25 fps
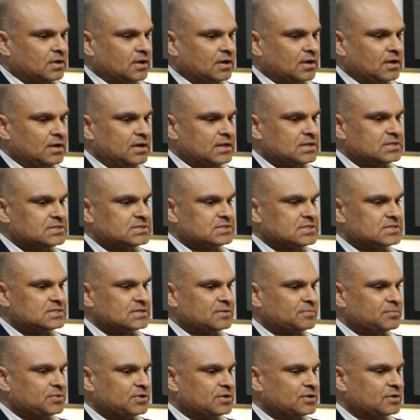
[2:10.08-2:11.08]
Unless there's
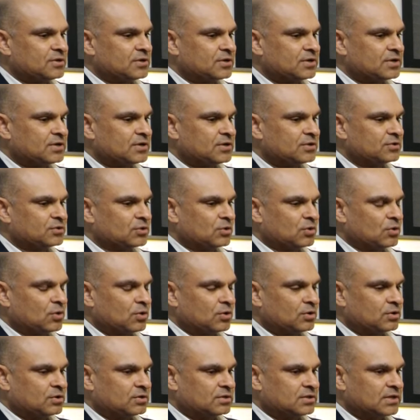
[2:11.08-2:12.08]
something lurking in the
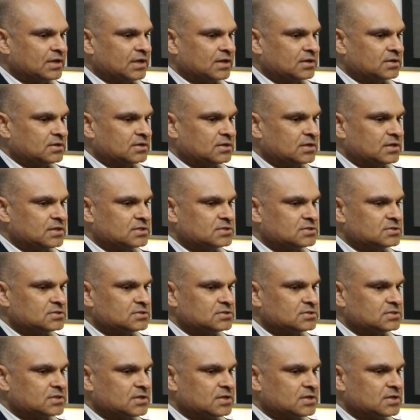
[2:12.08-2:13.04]
corner that tells